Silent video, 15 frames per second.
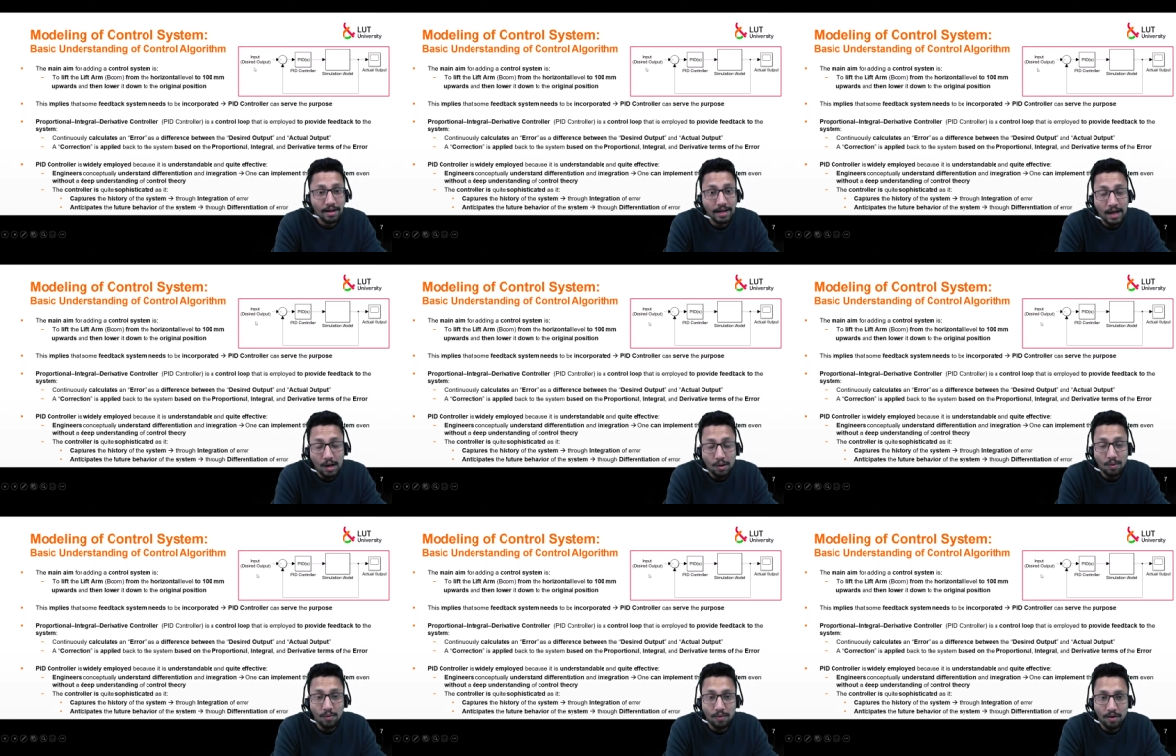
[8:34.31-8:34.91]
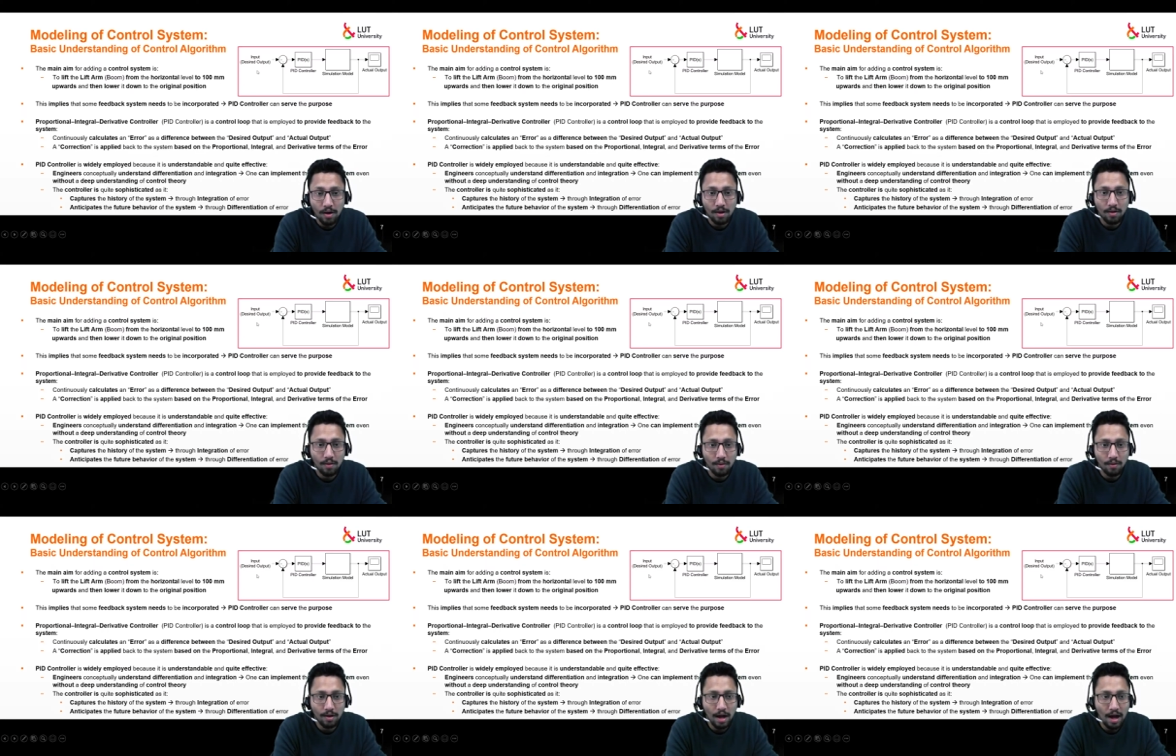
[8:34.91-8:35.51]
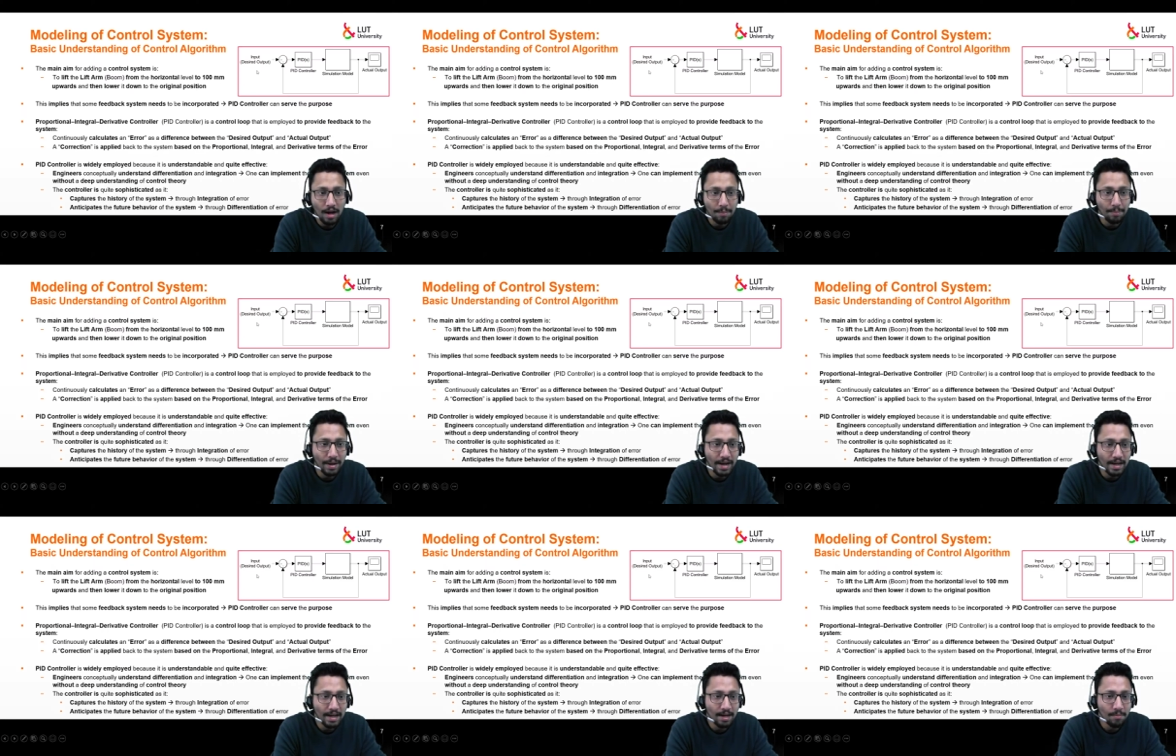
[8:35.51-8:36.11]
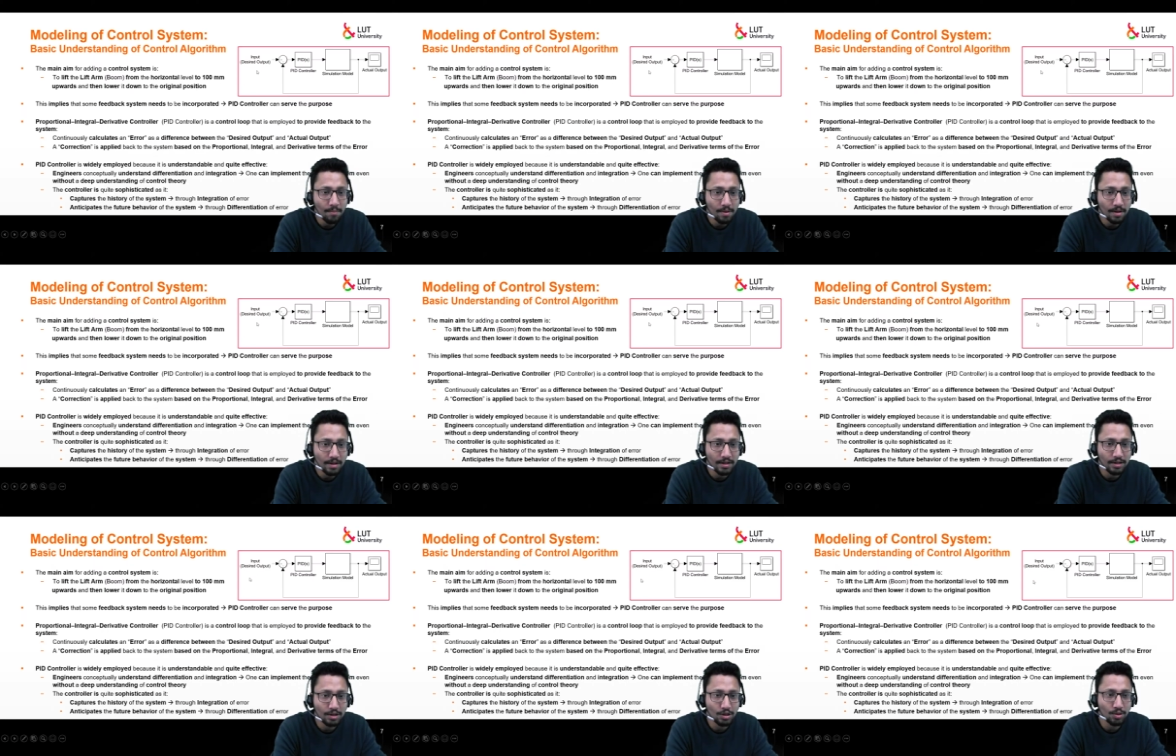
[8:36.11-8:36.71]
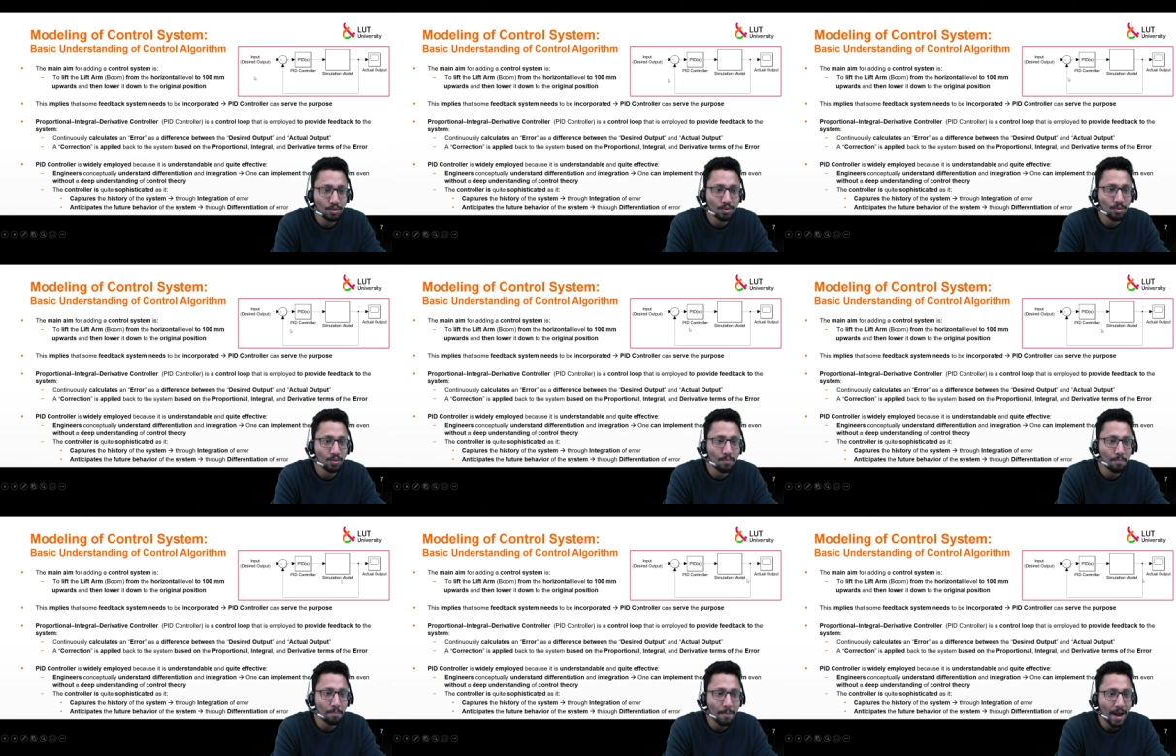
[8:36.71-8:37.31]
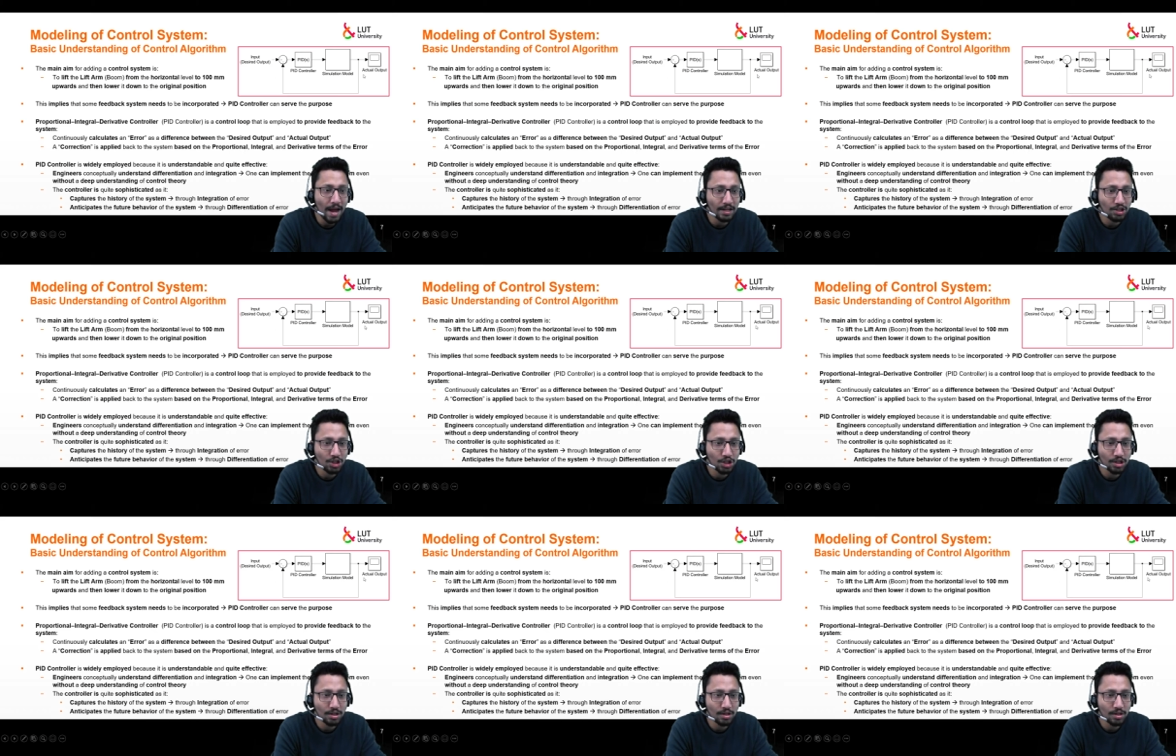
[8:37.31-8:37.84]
Now our main aim is to match